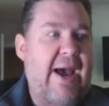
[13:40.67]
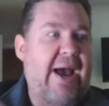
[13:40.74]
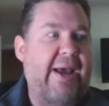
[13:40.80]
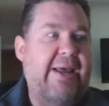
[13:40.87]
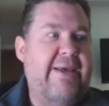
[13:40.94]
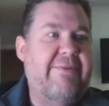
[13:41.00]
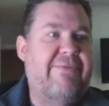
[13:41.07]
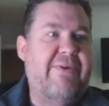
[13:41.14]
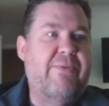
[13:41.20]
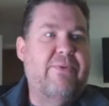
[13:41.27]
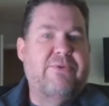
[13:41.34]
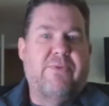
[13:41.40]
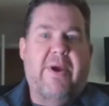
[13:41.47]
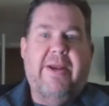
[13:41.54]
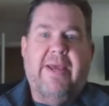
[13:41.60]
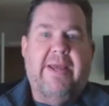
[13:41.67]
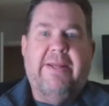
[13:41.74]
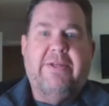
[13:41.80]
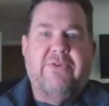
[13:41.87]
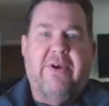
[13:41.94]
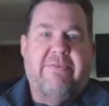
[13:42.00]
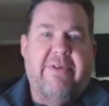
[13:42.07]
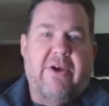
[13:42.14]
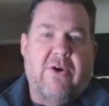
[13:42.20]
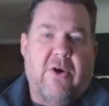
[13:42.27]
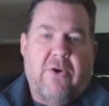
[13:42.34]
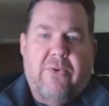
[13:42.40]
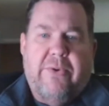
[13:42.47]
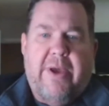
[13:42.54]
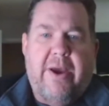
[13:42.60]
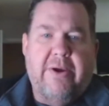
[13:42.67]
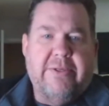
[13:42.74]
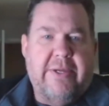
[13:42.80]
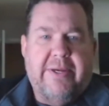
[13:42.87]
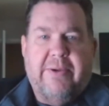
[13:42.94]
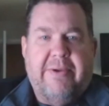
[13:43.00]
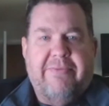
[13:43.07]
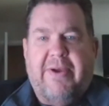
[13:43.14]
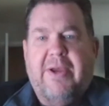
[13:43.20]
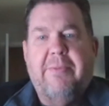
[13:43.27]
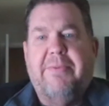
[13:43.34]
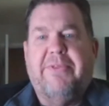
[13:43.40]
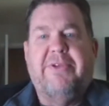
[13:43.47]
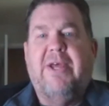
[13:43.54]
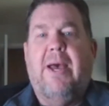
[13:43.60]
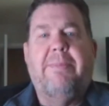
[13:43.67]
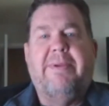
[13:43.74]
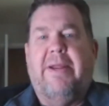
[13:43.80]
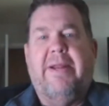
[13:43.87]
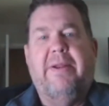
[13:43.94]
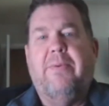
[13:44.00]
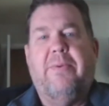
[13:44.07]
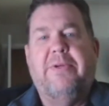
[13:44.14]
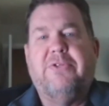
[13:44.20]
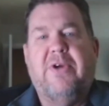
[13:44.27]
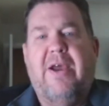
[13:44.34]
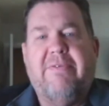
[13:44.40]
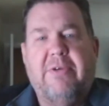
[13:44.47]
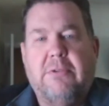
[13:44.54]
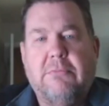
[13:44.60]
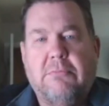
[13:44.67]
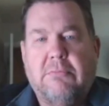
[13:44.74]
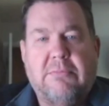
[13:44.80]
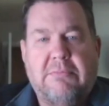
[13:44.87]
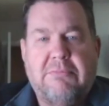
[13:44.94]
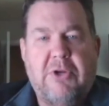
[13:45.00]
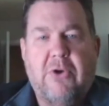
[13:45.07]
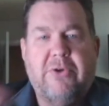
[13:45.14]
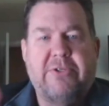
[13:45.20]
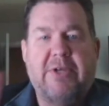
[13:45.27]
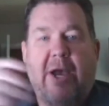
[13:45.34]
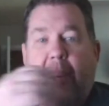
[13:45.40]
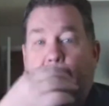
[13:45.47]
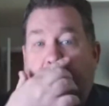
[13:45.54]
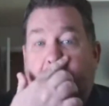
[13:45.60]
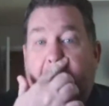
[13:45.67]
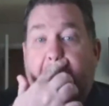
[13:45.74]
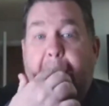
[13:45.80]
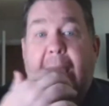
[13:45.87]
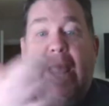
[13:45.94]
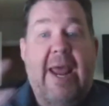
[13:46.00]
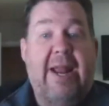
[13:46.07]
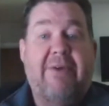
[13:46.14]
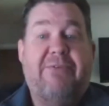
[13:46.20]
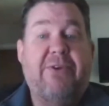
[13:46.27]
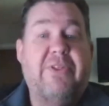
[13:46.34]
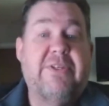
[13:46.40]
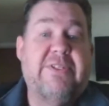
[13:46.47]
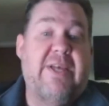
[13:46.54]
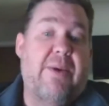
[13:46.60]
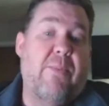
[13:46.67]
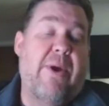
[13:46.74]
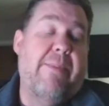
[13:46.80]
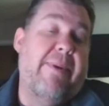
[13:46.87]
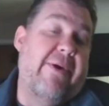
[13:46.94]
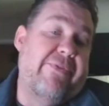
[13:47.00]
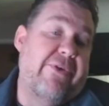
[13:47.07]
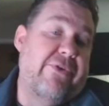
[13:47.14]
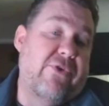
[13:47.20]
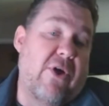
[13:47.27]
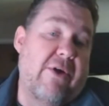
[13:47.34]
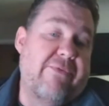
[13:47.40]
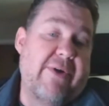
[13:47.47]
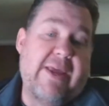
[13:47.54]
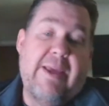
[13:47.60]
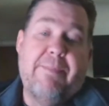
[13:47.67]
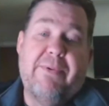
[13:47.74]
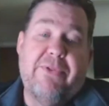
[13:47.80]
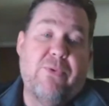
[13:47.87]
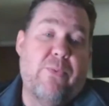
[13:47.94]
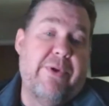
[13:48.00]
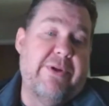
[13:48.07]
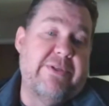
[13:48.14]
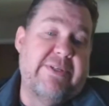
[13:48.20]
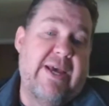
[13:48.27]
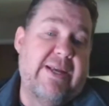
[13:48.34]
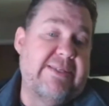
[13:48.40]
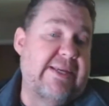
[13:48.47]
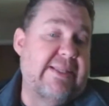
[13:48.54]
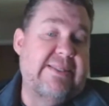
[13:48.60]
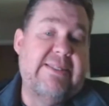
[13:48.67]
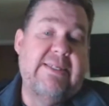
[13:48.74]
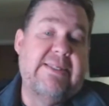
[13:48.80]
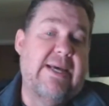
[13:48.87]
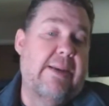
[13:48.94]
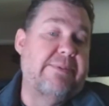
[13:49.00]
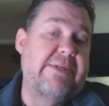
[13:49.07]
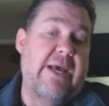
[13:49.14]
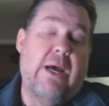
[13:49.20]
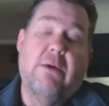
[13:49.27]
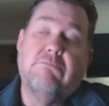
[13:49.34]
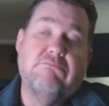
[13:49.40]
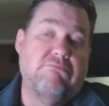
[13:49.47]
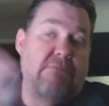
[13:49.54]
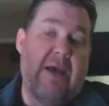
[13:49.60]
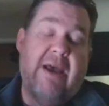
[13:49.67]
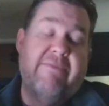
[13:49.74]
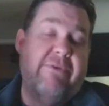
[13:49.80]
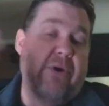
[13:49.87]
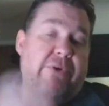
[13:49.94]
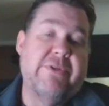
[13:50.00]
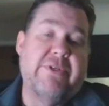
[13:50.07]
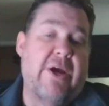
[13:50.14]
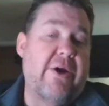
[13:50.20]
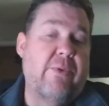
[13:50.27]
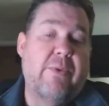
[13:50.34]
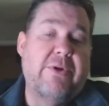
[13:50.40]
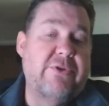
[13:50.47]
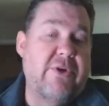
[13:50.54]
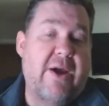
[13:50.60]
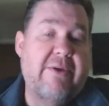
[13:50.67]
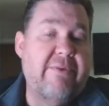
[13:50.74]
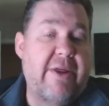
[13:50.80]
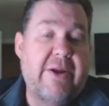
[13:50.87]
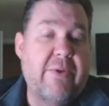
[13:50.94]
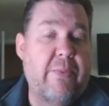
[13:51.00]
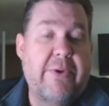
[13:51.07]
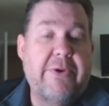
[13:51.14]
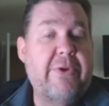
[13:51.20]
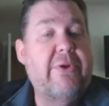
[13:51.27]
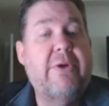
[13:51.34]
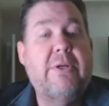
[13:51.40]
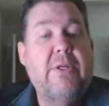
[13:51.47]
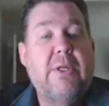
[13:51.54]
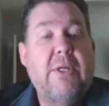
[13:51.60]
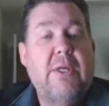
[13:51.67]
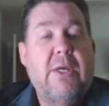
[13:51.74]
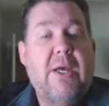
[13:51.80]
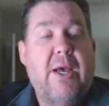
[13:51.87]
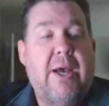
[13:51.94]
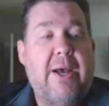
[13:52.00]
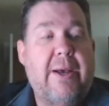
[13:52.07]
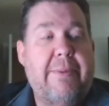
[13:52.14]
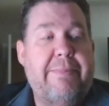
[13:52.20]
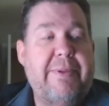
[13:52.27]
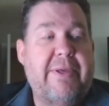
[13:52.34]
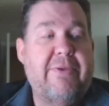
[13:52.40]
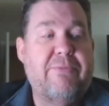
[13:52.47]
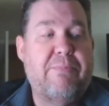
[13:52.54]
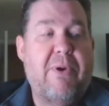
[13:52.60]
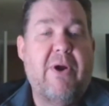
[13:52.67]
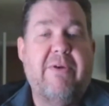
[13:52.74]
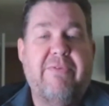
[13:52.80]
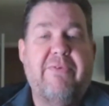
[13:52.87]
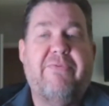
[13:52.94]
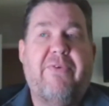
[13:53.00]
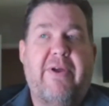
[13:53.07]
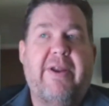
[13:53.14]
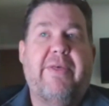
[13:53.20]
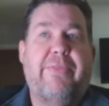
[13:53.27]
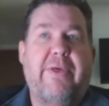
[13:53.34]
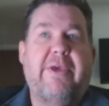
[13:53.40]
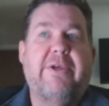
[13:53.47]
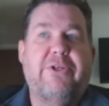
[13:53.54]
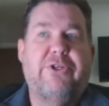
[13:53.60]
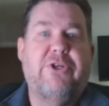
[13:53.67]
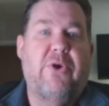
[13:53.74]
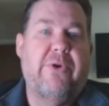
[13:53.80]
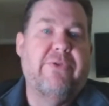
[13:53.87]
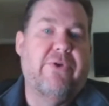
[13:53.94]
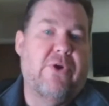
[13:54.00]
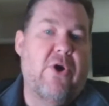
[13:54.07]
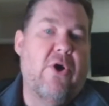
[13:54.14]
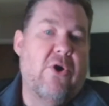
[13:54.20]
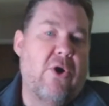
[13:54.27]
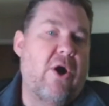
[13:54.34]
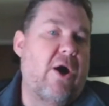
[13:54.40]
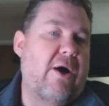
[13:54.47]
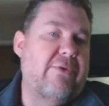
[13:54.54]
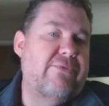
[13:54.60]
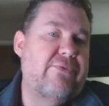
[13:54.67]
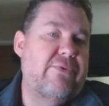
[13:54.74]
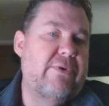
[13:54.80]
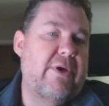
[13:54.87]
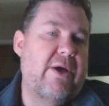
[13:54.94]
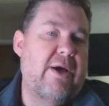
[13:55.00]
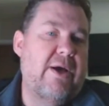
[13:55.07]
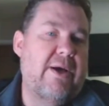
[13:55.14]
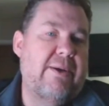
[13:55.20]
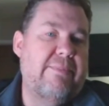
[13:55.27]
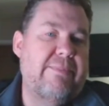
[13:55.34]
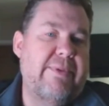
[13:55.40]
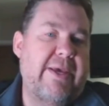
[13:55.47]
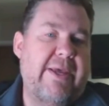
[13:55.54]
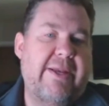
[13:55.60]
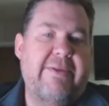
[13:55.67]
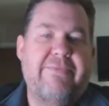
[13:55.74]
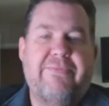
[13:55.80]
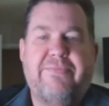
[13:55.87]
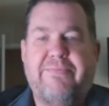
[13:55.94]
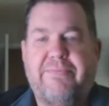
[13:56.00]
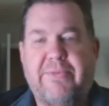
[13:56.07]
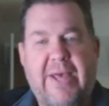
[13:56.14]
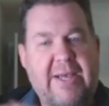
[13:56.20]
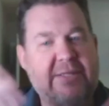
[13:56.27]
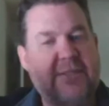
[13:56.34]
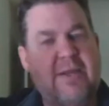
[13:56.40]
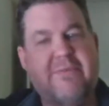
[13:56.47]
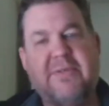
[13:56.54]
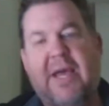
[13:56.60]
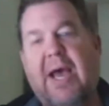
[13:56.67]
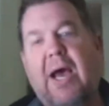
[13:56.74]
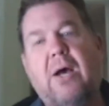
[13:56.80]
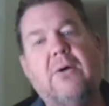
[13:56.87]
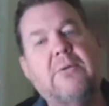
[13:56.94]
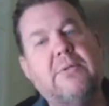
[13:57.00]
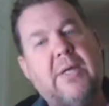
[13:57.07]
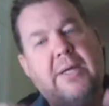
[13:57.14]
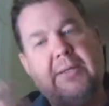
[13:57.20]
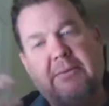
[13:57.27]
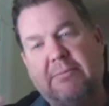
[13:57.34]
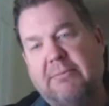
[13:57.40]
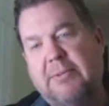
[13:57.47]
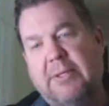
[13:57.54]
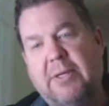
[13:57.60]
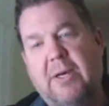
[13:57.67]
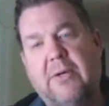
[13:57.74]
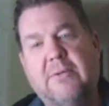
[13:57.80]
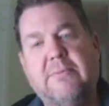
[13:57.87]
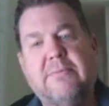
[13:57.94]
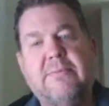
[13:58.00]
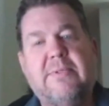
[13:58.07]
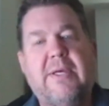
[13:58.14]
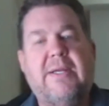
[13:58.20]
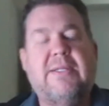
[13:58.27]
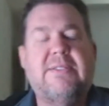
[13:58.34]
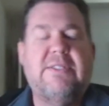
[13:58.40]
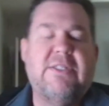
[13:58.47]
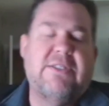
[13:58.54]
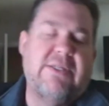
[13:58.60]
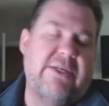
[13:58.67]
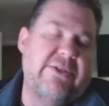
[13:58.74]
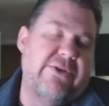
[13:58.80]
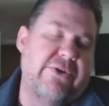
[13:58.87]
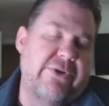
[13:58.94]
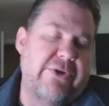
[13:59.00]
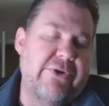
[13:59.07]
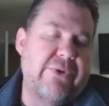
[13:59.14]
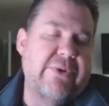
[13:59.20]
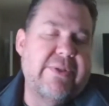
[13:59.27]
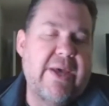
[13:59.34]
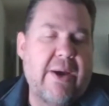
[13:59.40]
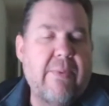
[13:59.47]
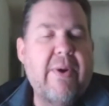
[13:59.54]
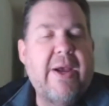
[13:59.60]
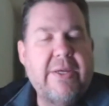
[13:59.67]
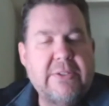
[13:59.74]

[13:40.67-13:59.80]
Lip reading: If it was raining, I didn't drive that car. Who cares? If I can put the top down, I don't want to drive it. No desire. And I feel the same way about this car. If I can't put the windows down and take the T-tops out, I have no desire to want to drive it. I don't want to do it, because part of the fun, I think, is showing the car off. And if that stuff's out, then it's just easier to do it that way.